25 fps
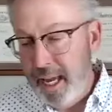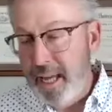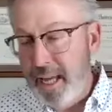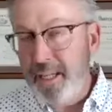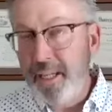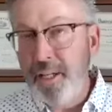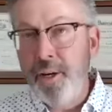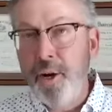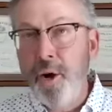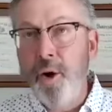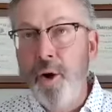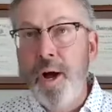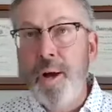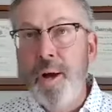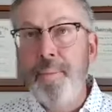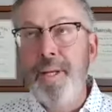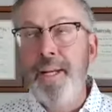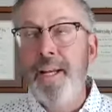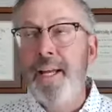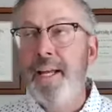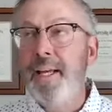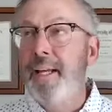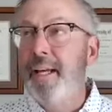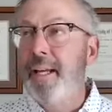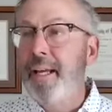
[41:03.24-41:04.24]
Yeah,
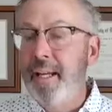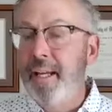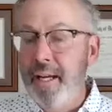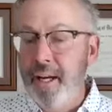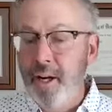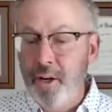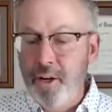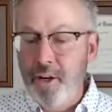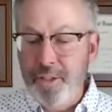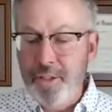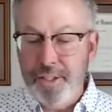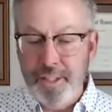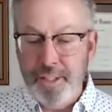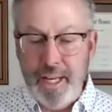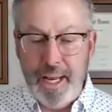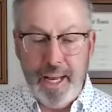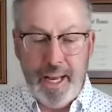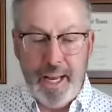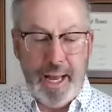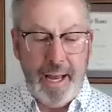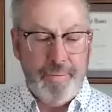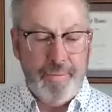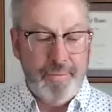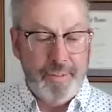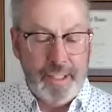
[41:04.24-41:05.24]
here's
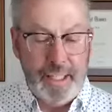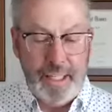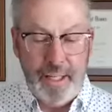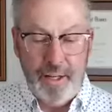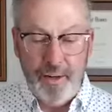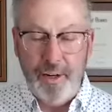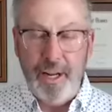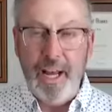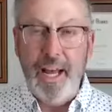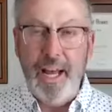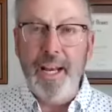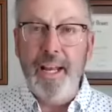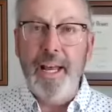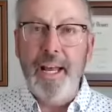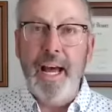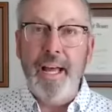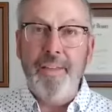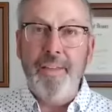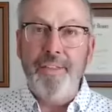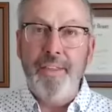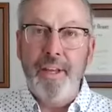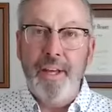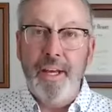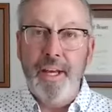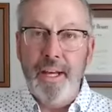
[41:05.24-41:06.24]
I've kind of
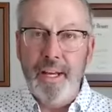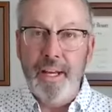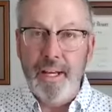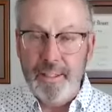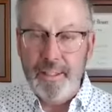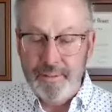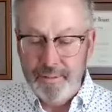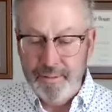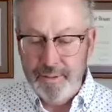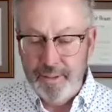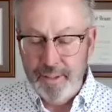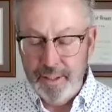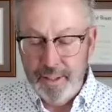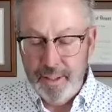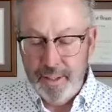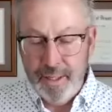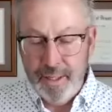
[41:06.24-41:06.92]
got the